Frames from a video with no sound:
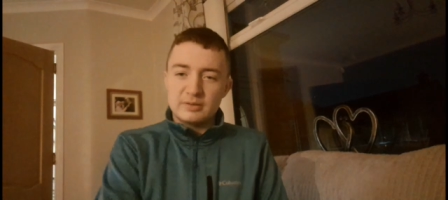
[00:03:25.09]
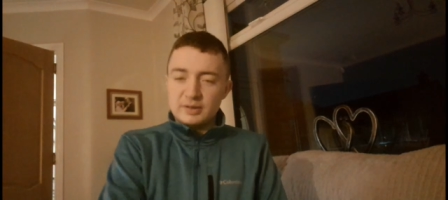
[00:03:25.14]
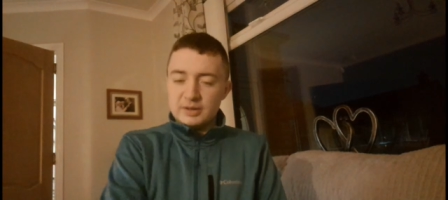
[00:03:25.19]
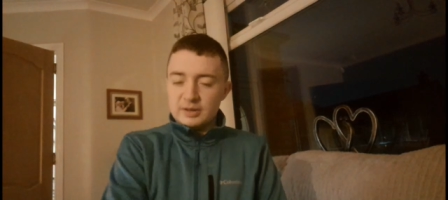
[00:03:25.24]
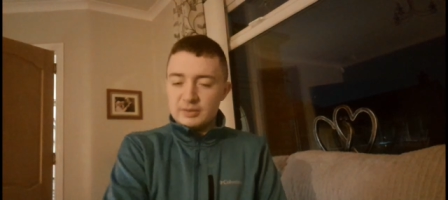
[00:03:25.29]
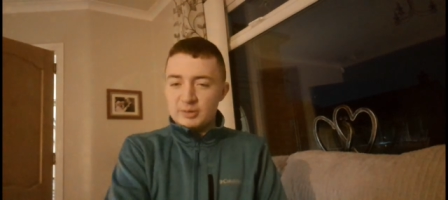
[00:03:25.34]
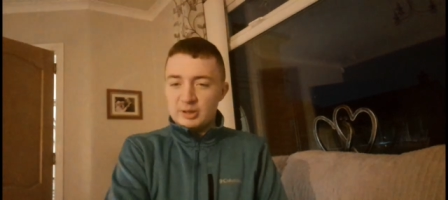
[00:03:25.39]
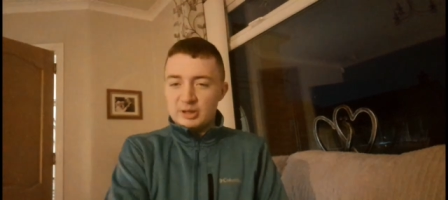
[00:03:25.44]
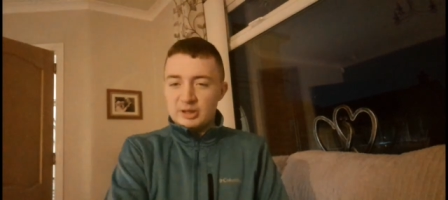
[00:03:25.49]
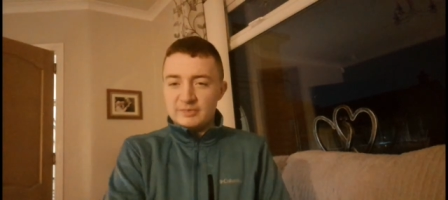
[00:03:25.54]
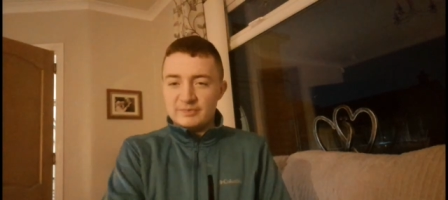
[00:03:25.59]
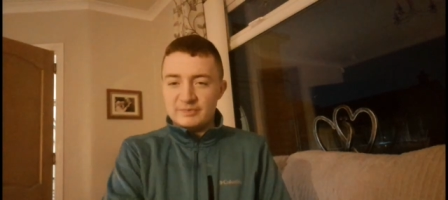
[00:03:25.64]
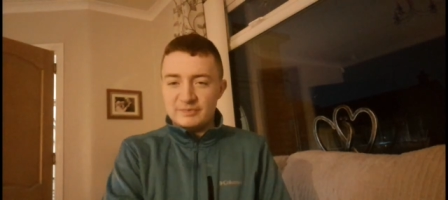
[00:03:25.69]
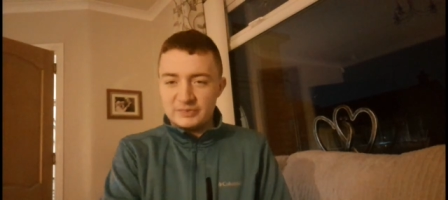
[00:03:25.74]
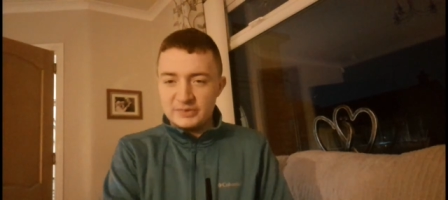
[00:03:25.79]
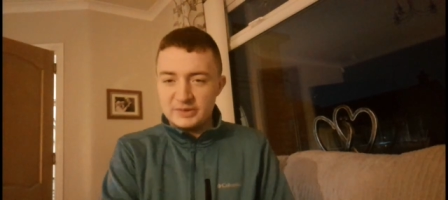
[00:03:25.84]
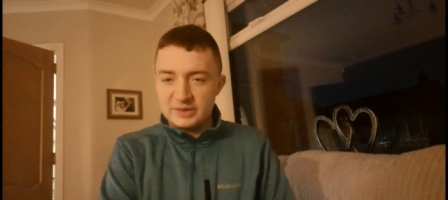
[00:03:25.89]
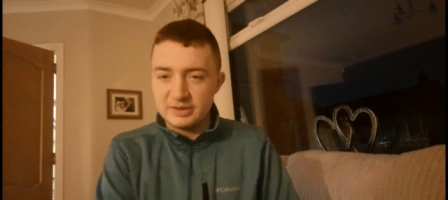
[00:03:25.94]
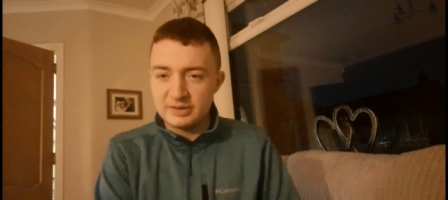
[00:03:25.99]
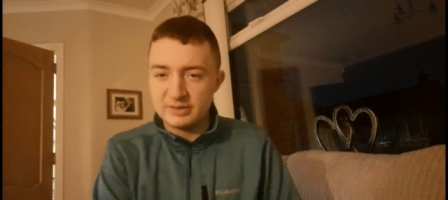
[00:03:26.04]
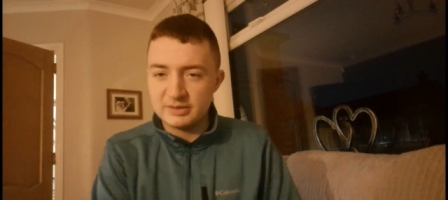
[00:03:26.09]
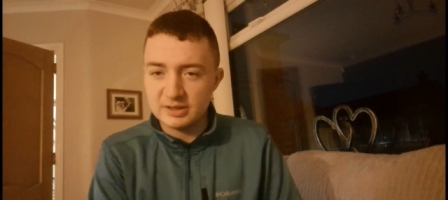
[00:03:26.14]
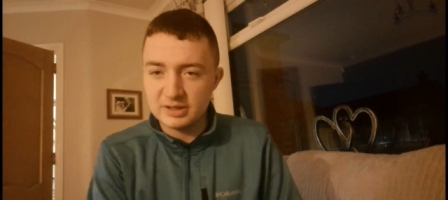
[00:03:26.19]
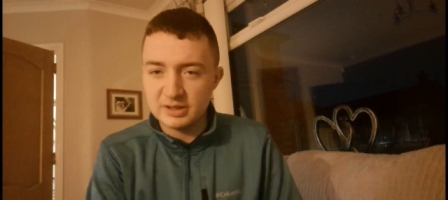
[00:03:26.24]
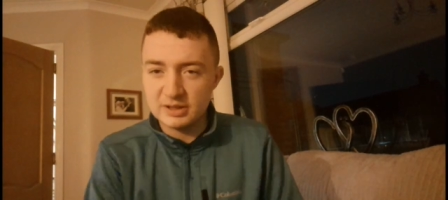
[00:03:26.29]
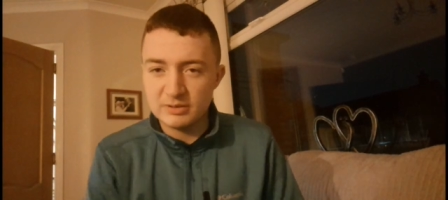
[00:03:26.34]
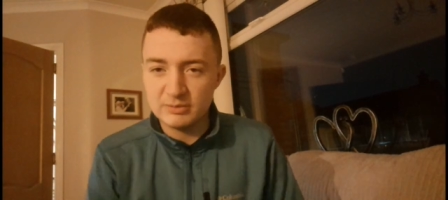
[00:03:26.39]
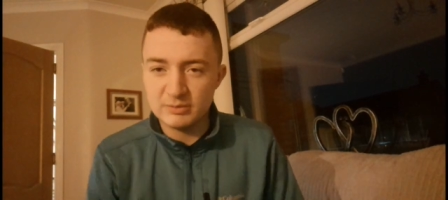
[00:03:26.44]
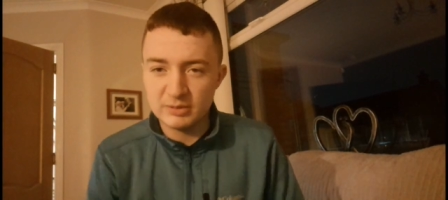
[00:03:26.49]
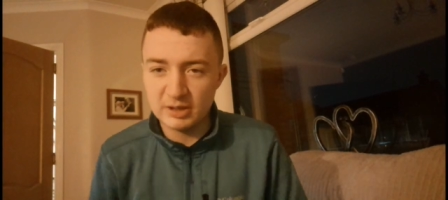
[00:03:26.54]
I mean,
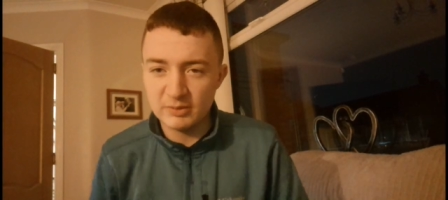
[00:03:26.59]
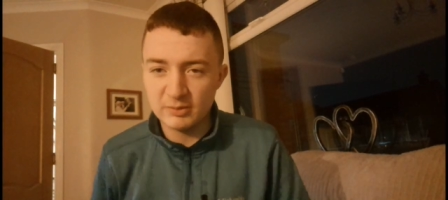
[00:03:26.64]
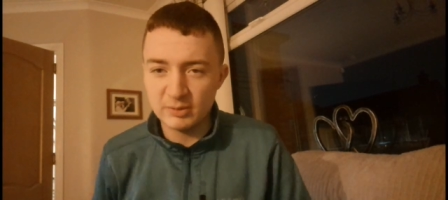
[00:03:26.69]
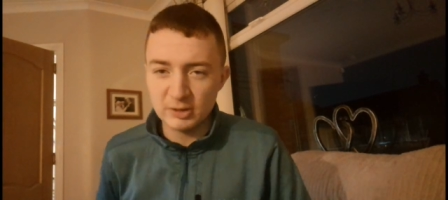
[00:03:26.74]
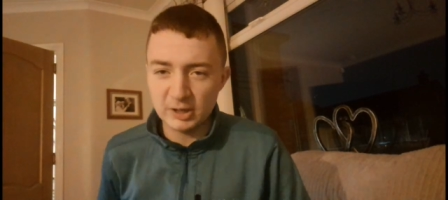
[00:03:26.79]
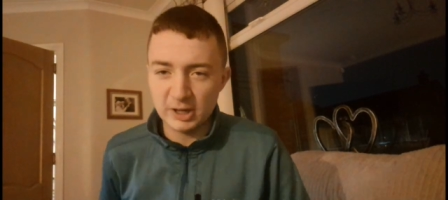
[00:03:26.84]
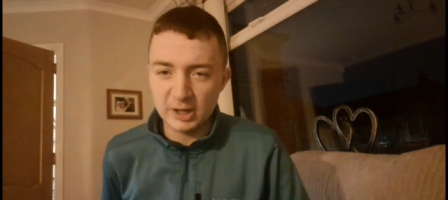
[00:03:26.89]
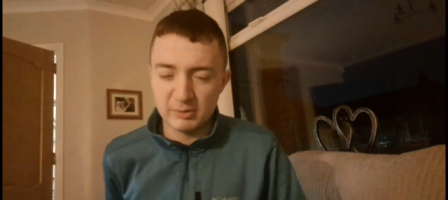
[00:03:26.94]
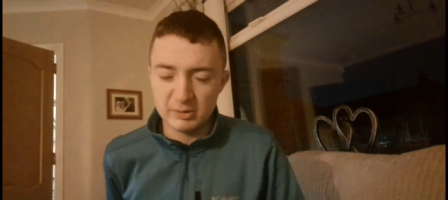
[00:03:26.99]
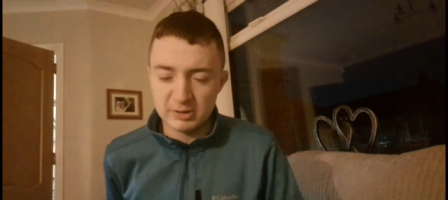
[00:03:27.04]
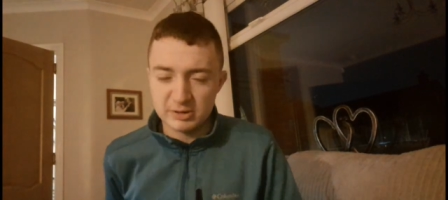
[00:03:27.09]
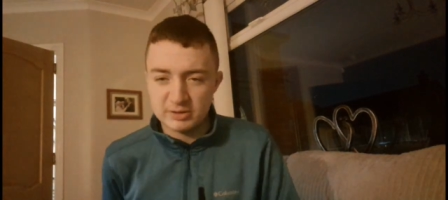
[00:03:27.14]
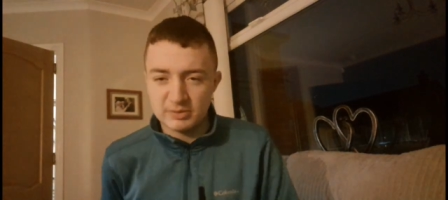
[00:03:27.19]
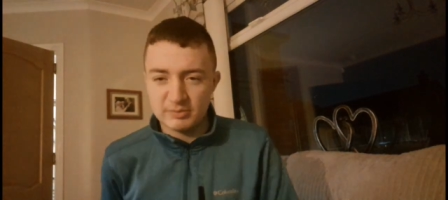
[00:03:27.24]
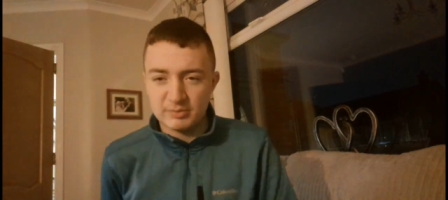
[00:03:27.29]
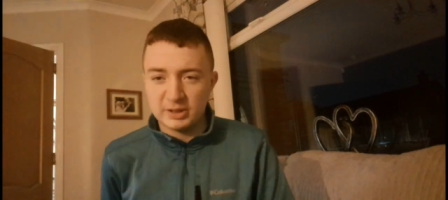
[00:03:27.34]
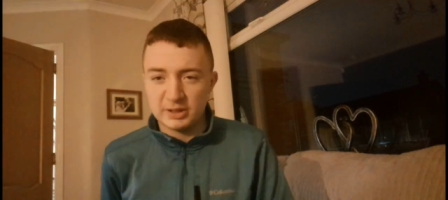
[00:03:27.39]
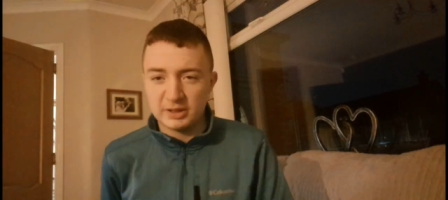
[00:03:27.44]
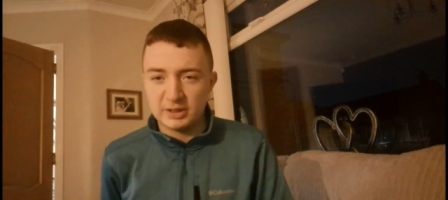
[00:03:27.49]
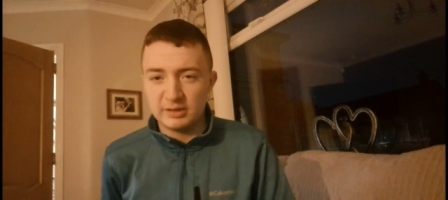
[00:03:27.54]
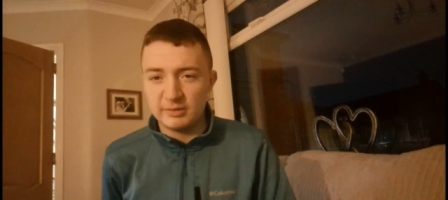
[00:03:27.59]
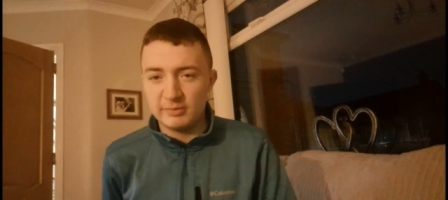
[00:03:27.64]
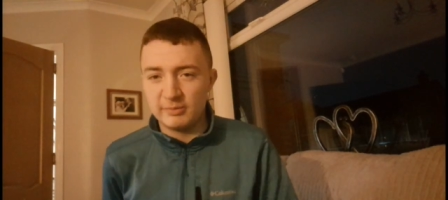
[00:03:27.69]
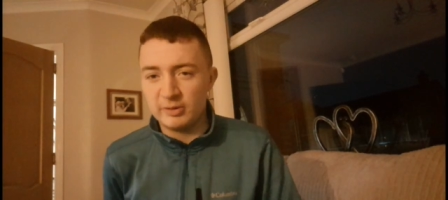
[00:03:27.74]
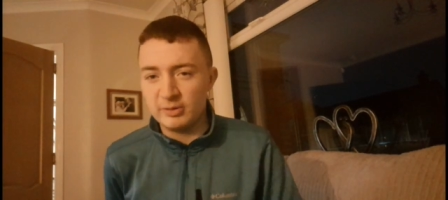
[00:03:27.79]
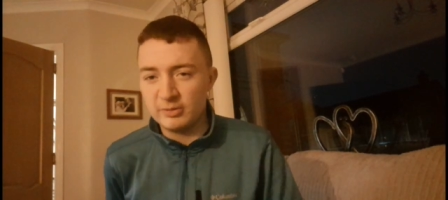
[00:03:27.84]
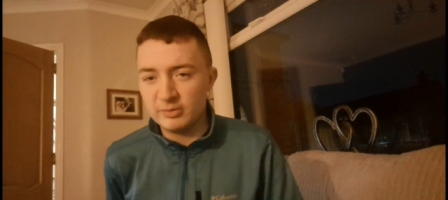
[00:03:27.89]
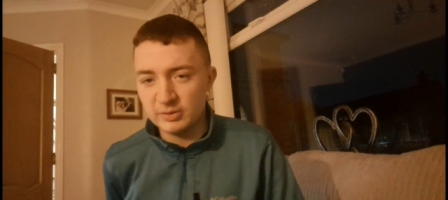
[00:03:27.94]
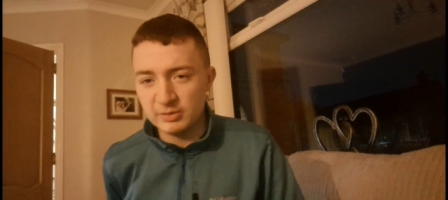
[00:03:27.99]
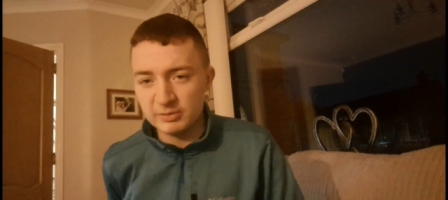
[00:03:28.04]
whenever I watched them play
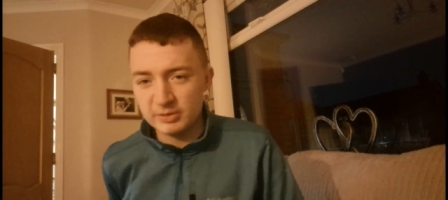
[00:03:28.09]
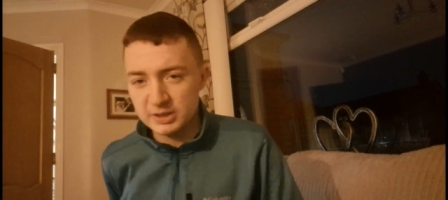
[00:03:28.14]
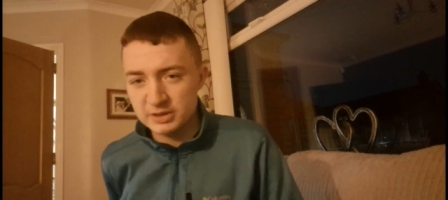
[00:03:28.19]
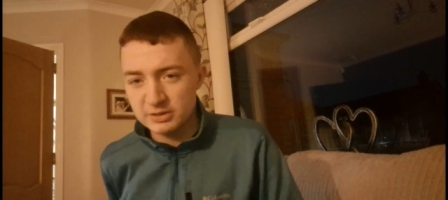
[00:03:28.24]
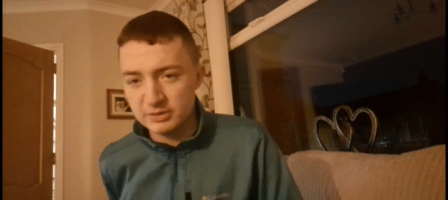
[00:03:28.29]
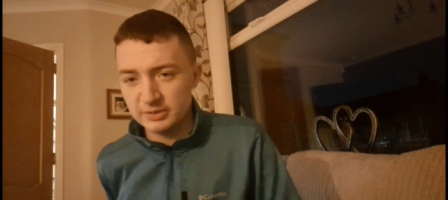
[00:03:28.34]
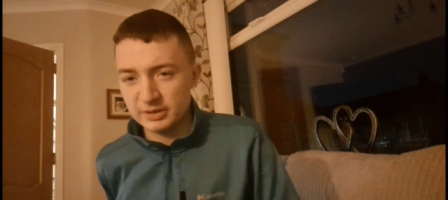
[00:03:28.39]
Clonmore a few weeks ago,